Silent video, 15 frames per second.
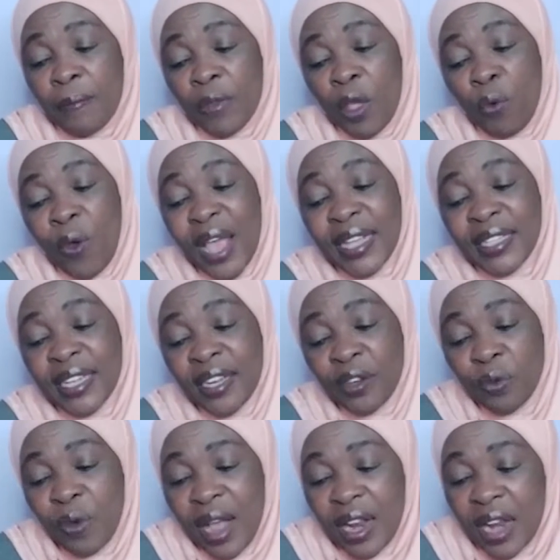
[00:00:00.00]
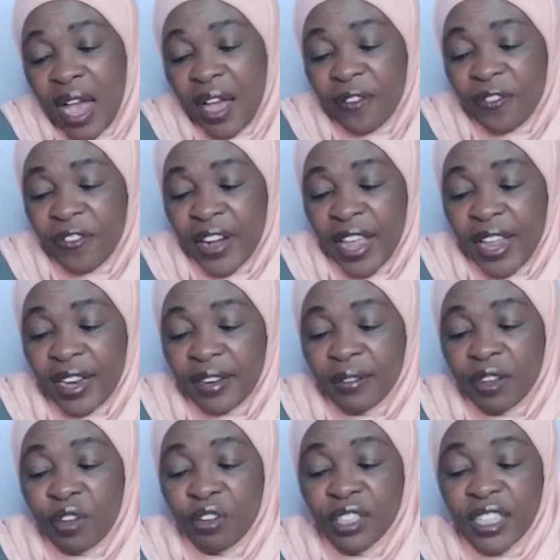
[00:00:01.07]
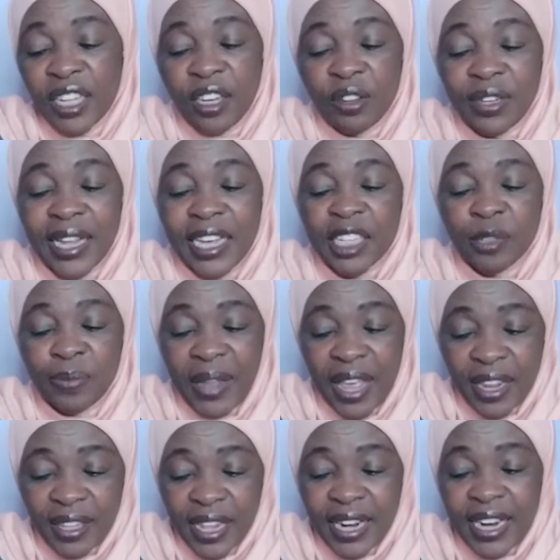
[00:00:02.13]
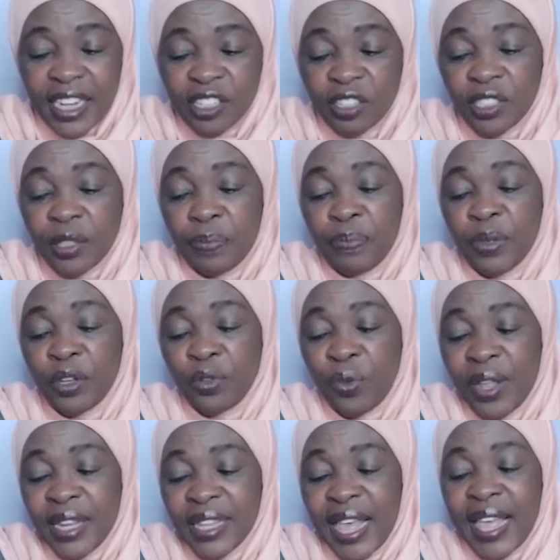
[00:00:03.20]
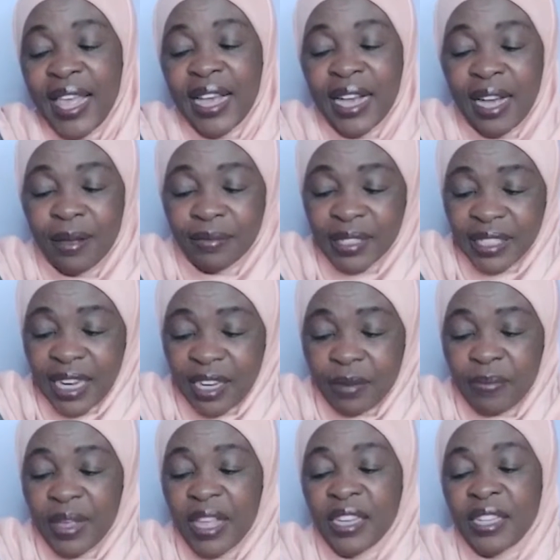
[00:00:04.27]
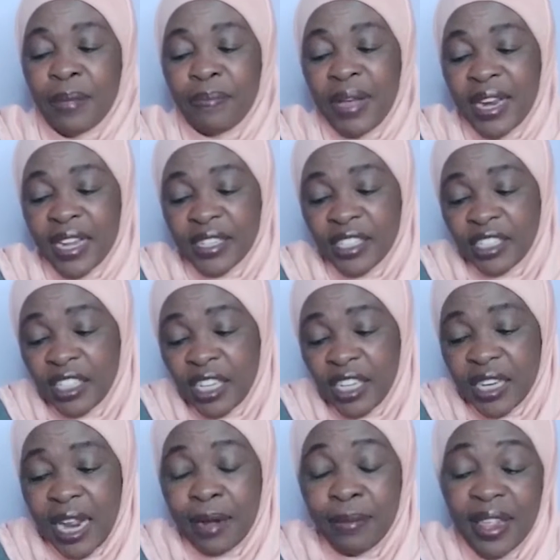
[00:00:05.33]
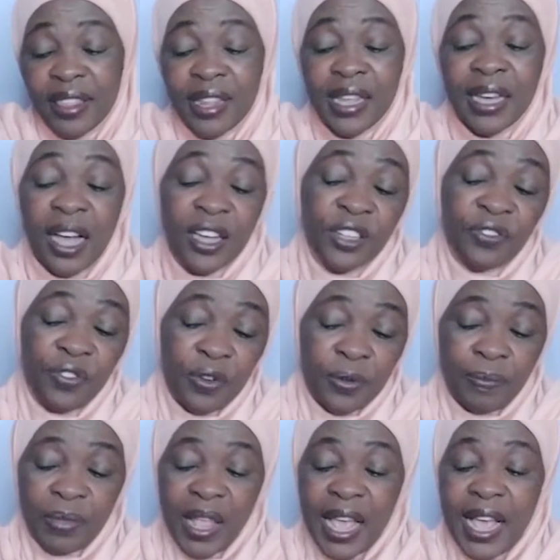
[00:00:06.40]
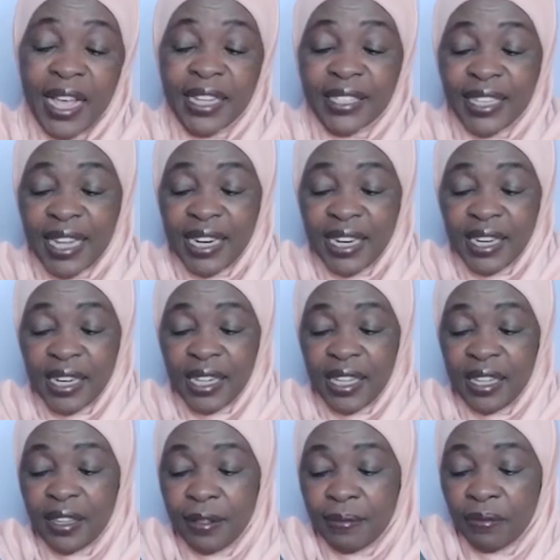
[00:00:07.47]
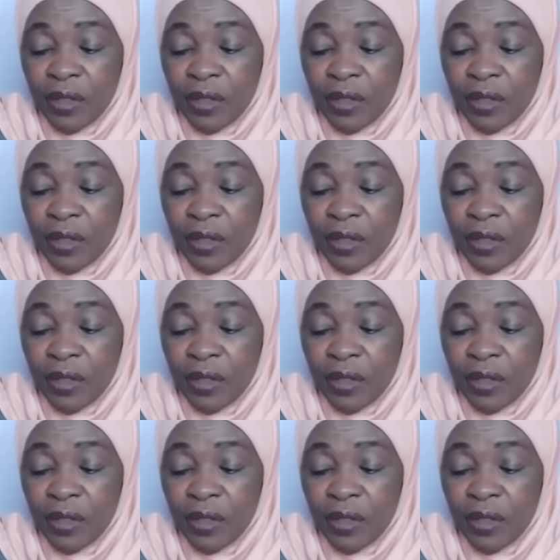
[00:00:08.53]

waited while her friend continued explaining the relationship between the income statement, the balance sheet, and monthly cash flow. Suddenly,